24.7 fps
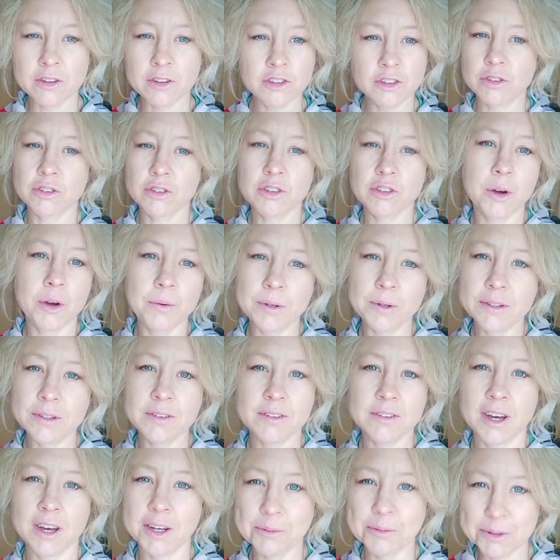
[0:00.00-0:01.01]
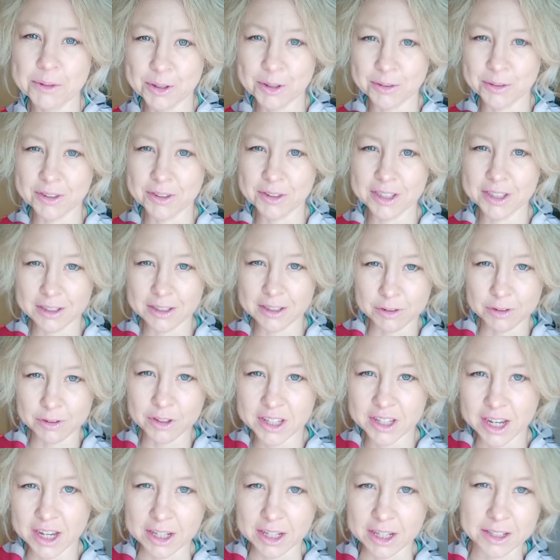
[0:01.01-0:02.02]
She just go inside. We don't need
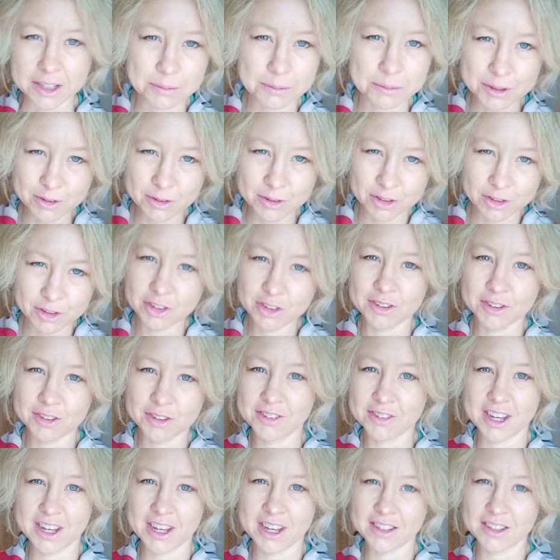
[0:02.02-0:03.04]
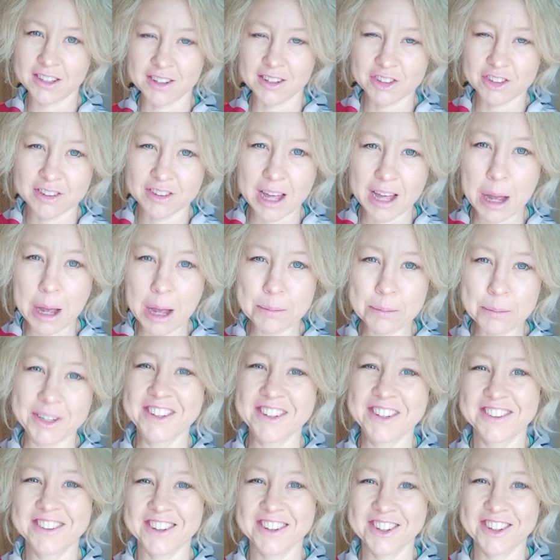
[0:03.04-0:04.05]
even a gate, because she just stays and she's
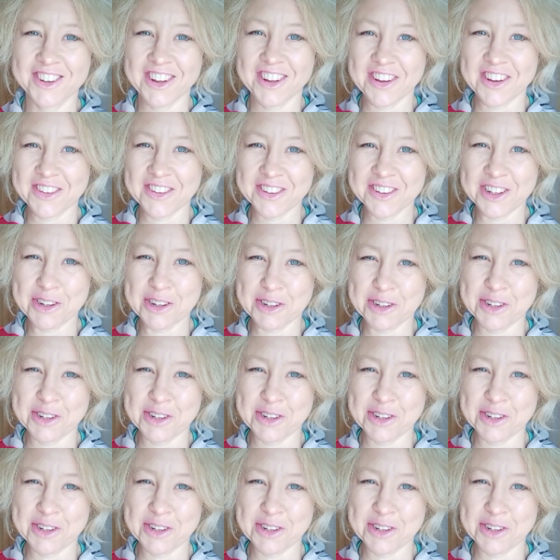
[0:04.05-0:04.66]
happy inside